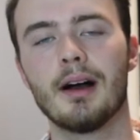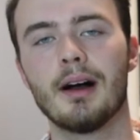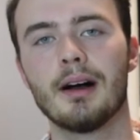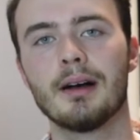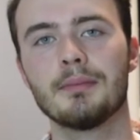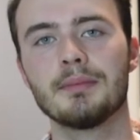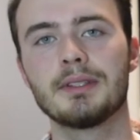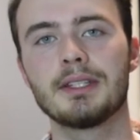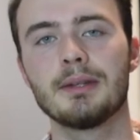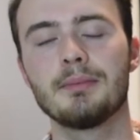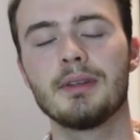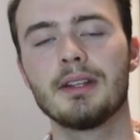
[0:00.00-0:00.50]

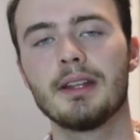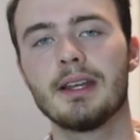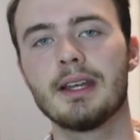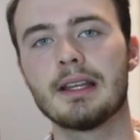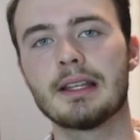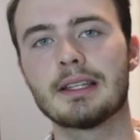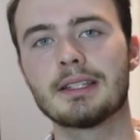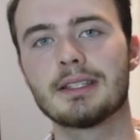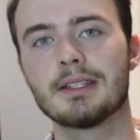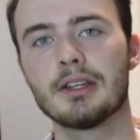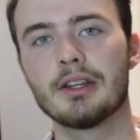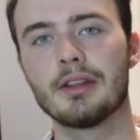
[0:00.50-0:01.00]
um,
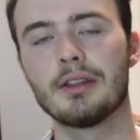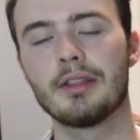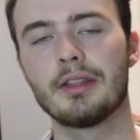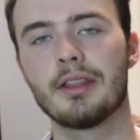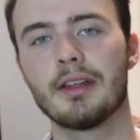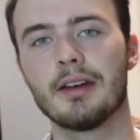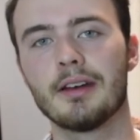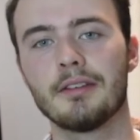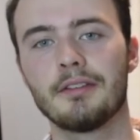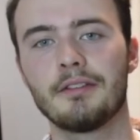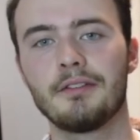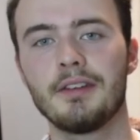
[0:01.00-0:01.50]
simulates
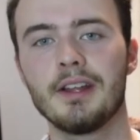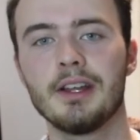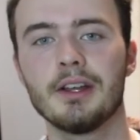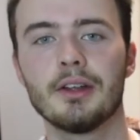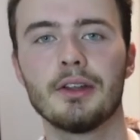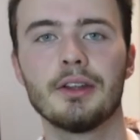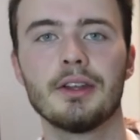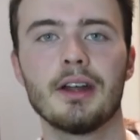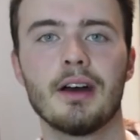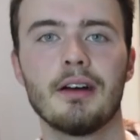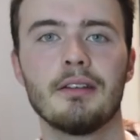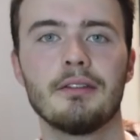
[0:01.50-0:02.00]
the
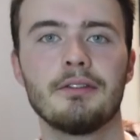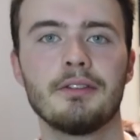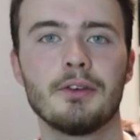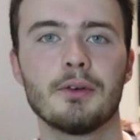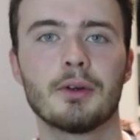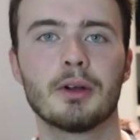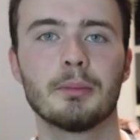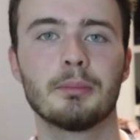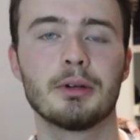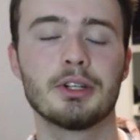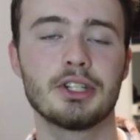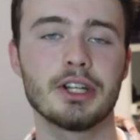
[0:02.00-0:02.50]
field of
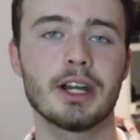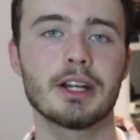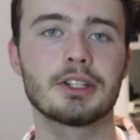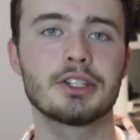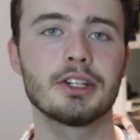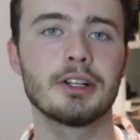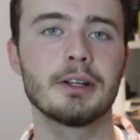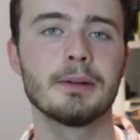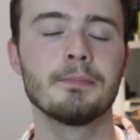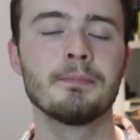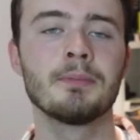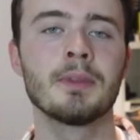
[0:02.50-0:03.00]
your
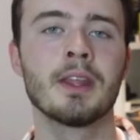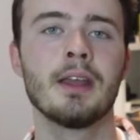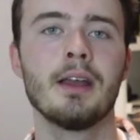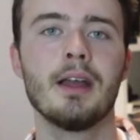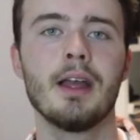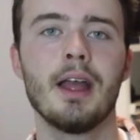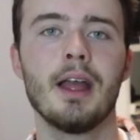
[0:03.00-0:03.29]
projector.